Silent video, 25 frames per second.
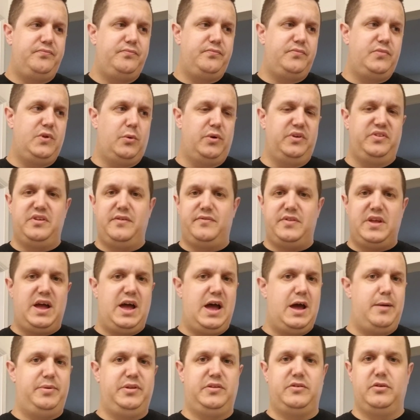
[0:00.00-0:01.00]
always have that
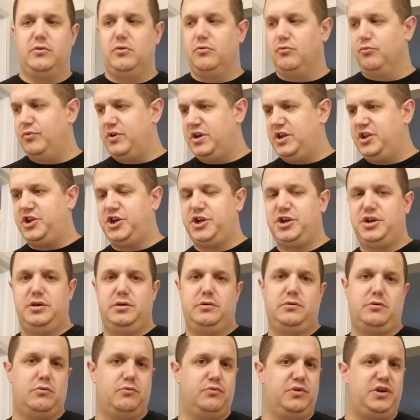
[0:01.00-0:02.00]
habit to go
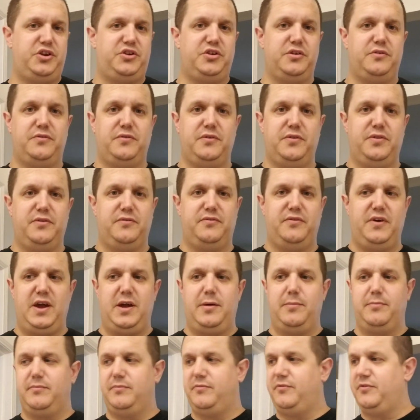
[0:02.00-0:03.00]
reaching for the
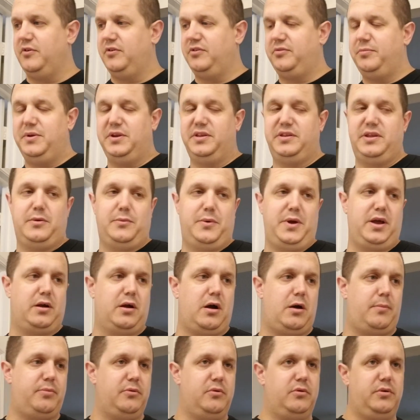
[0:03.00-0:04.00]
vape first minute they wake
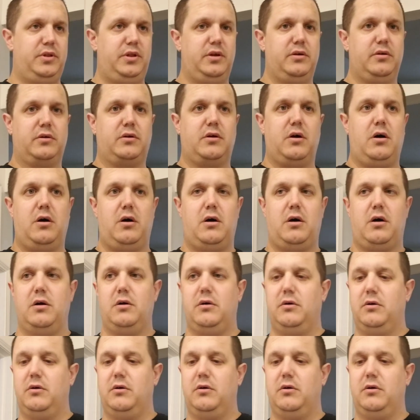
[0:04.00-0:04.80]
up or in their car,